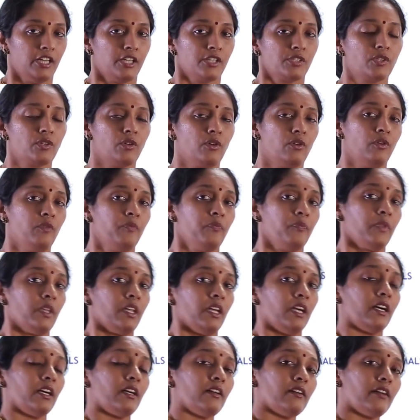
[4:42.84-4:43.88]
So
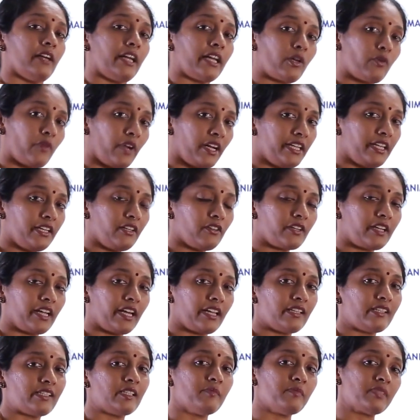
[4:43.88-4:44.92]
aquatic
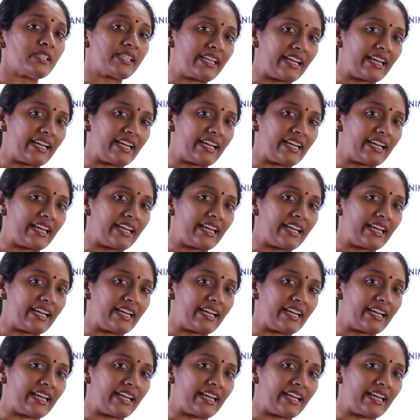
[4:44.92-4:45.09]
organisms